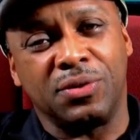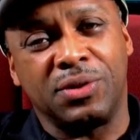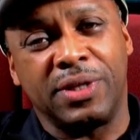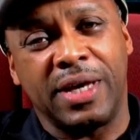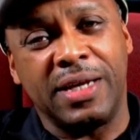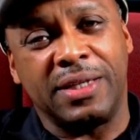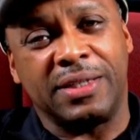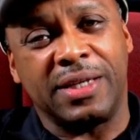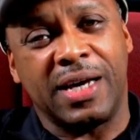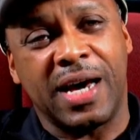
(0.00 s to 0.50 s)

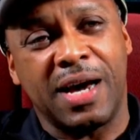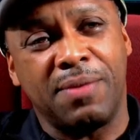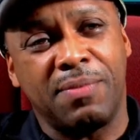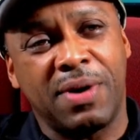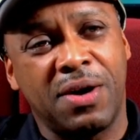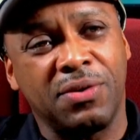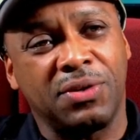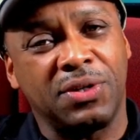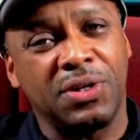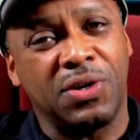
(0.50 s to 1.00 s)
take time
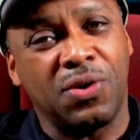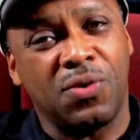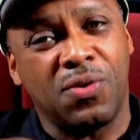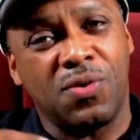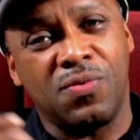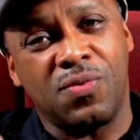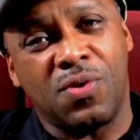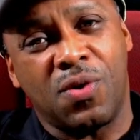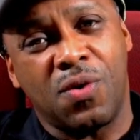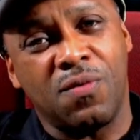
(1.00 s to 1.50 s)
out to
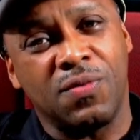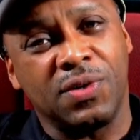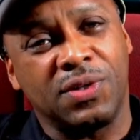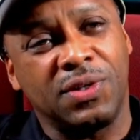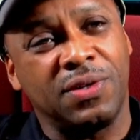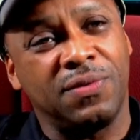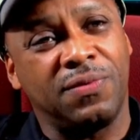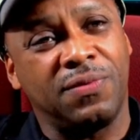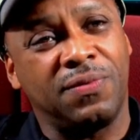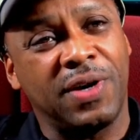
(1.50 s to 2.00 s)
go over
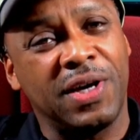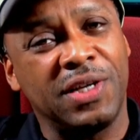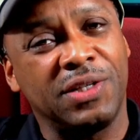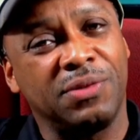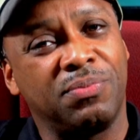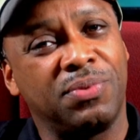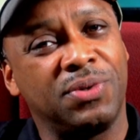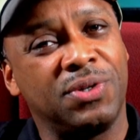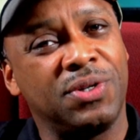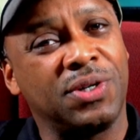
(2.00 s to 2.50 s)
to the
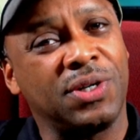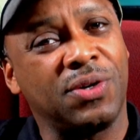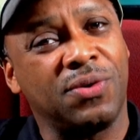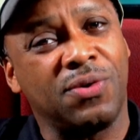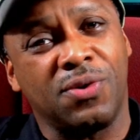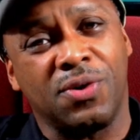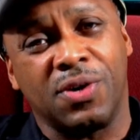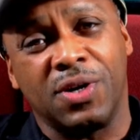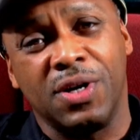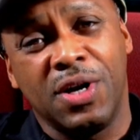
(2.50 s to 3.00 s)
Facebook
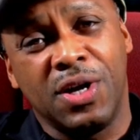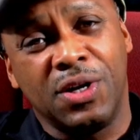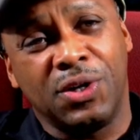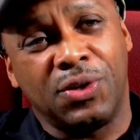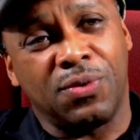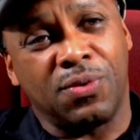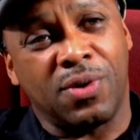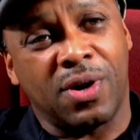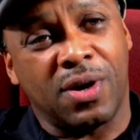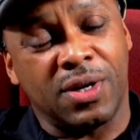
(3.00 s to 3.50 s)
or
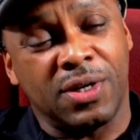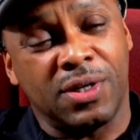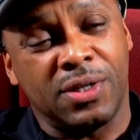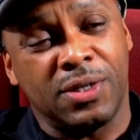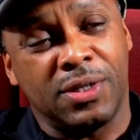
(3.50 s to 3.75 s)
to our